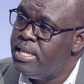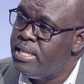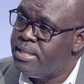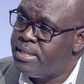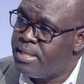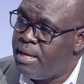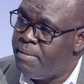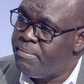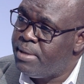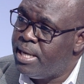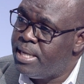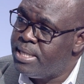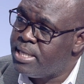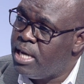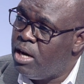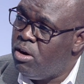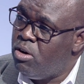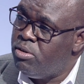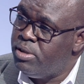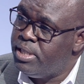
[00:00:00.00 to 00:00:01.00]
Zambians
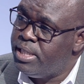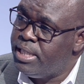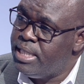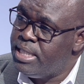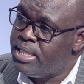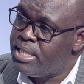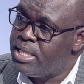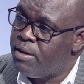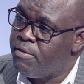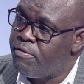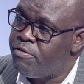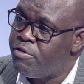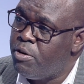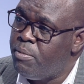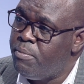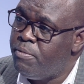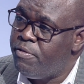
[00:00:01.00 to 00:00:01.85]
are only eating from